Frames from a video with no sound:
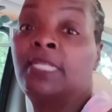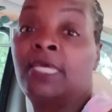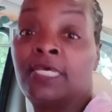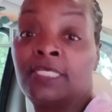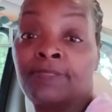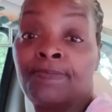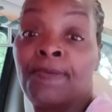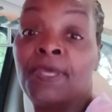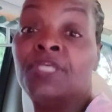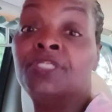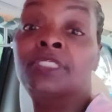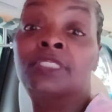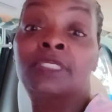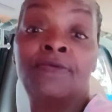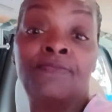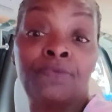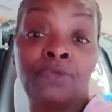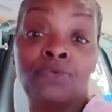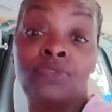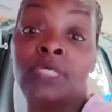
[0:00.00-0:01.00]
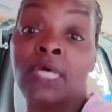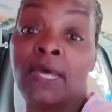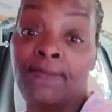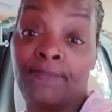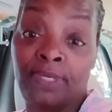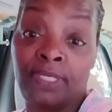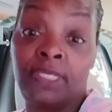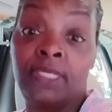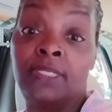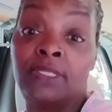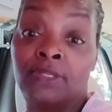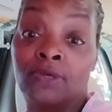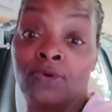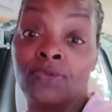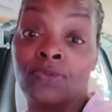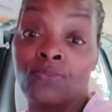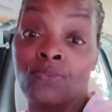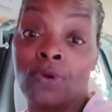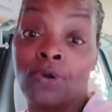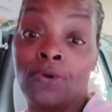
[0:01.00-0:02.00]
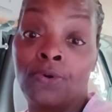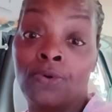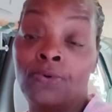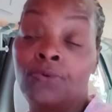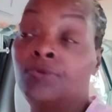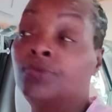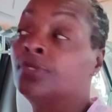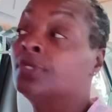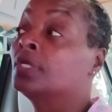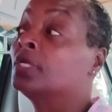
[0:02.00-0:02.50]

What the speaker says: especially if you talking about getting on the road,